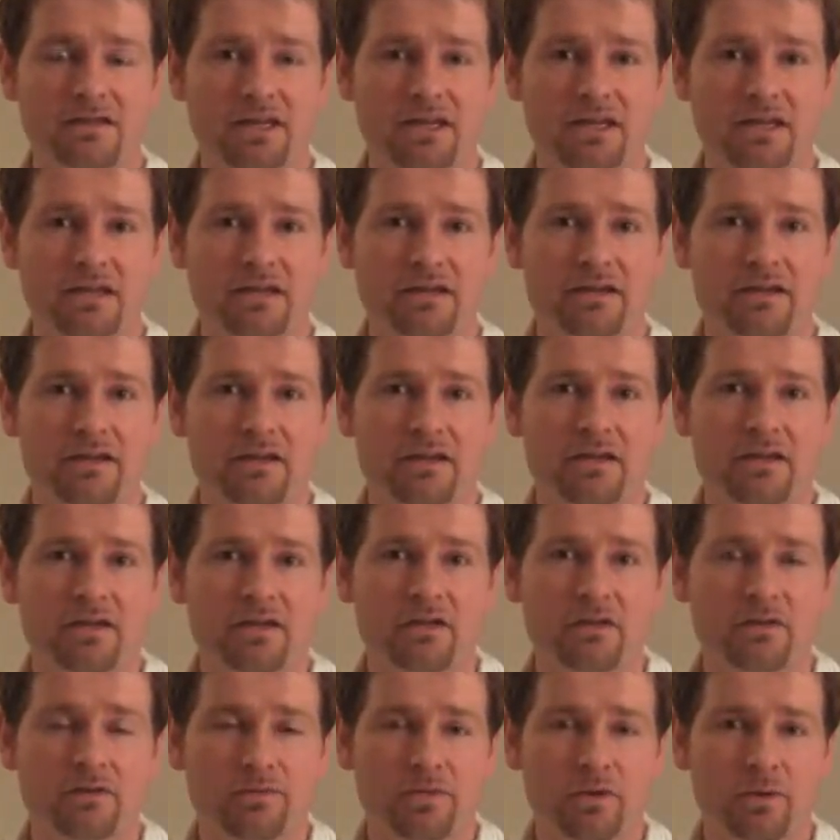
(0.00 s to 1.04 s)
And
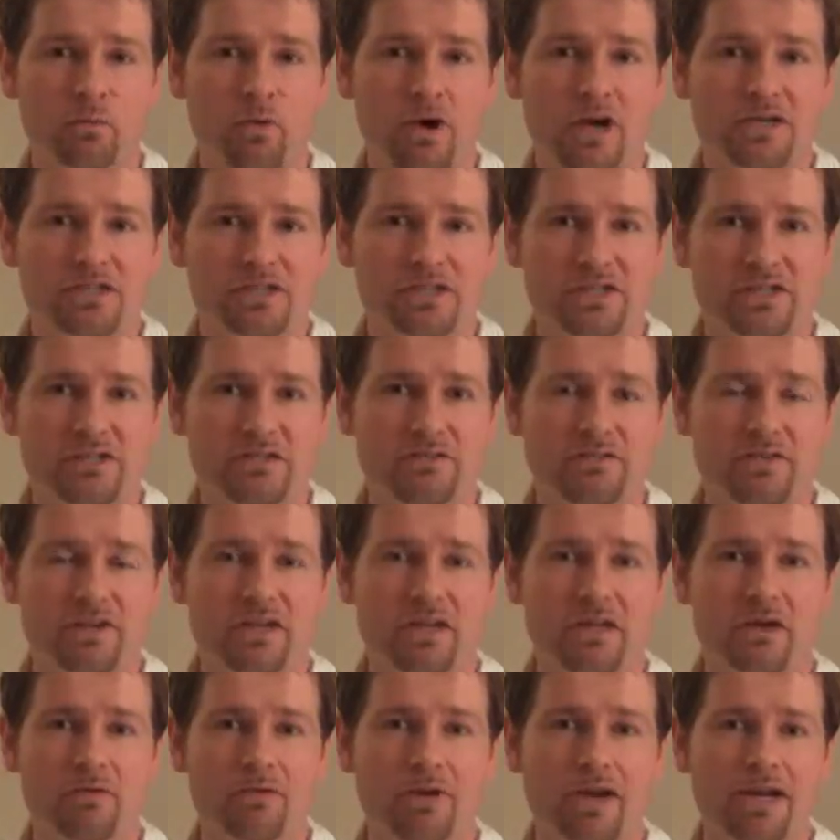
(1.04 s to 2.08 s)
you know, if you're watching this
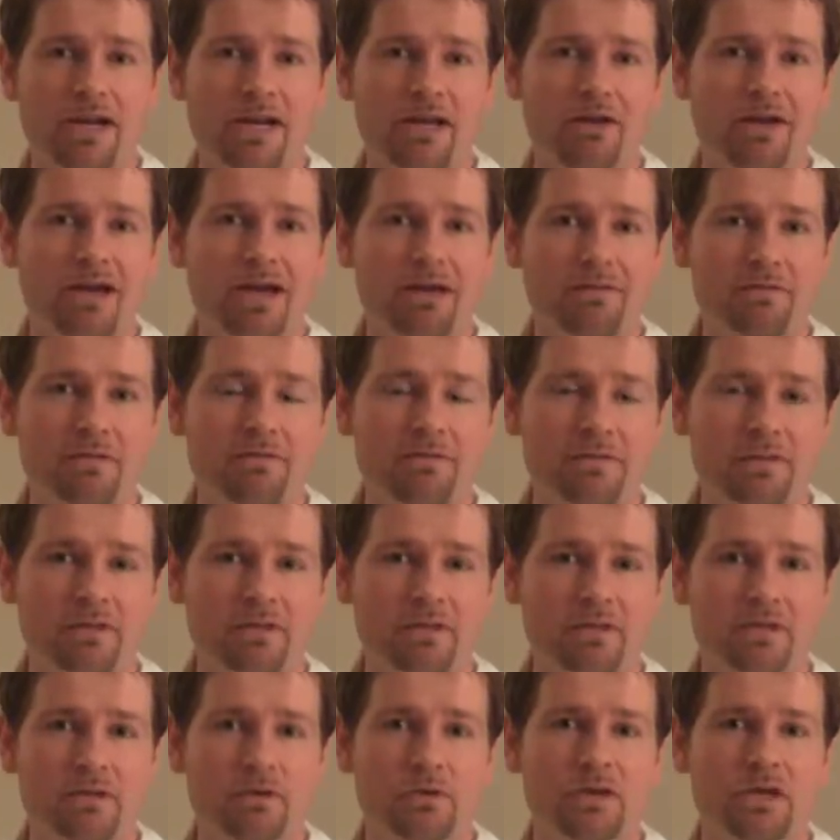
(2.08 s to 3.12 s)
video right now, I have a
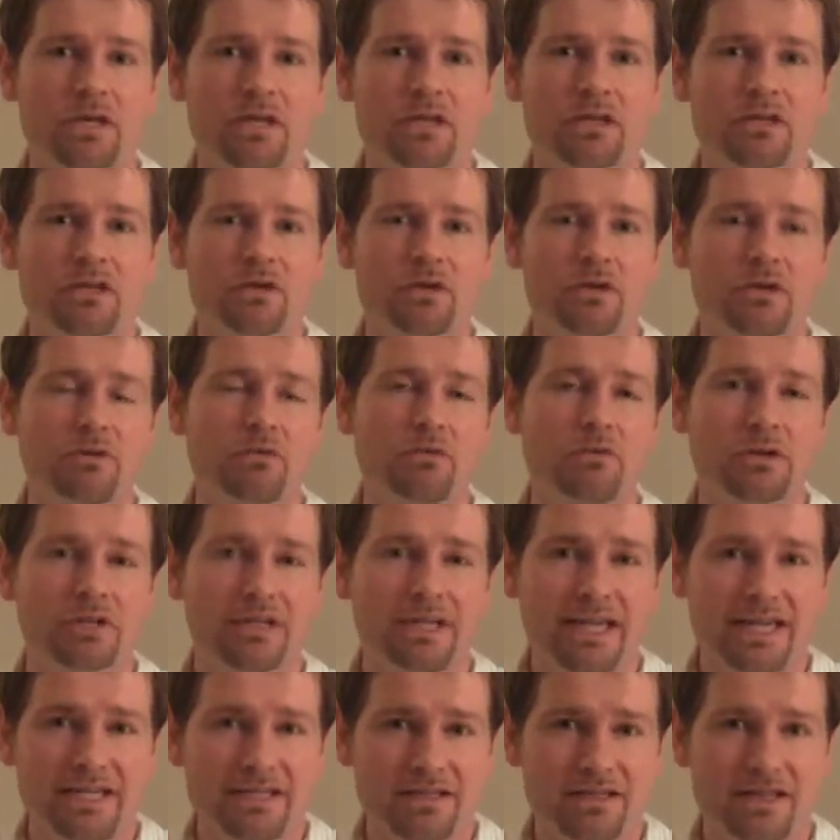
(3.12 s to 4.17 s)
feeling you can
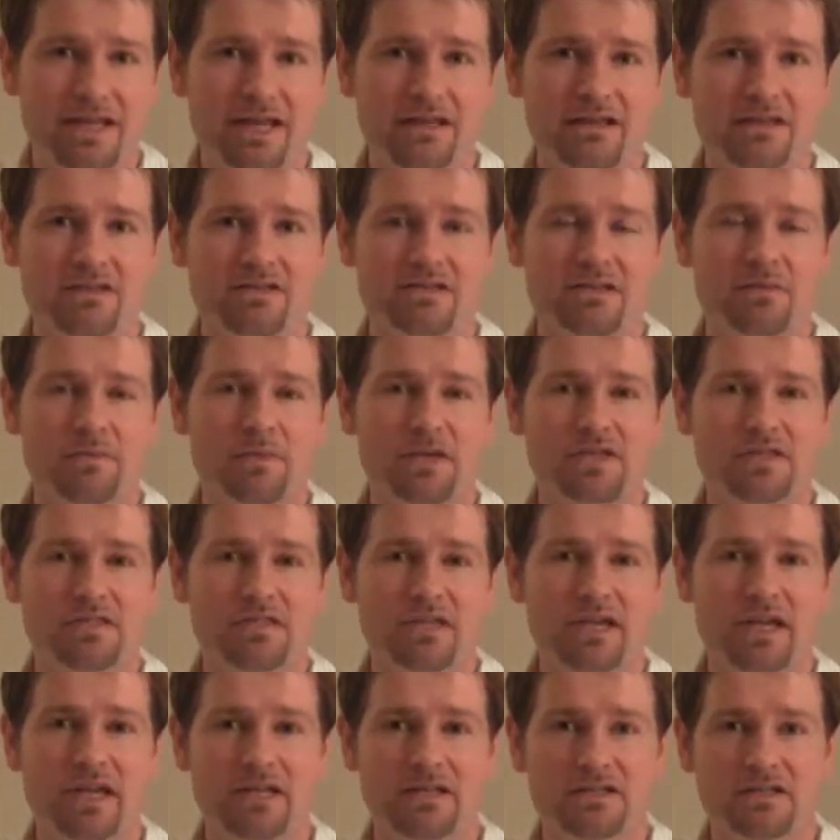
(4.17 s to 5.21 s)
relate to that to some
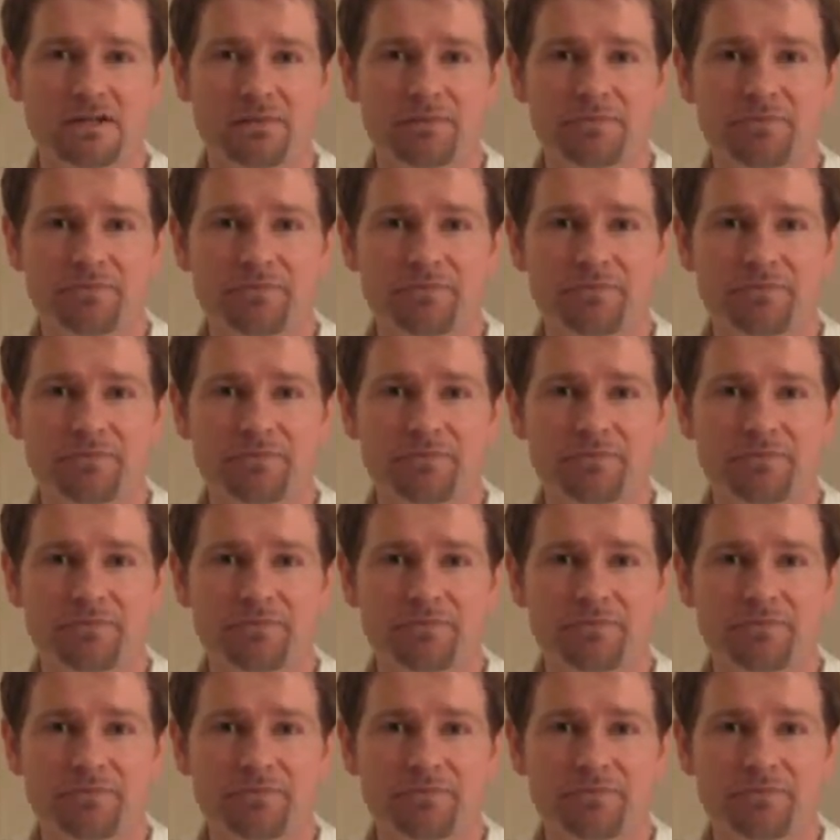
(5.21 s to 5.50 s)
extent.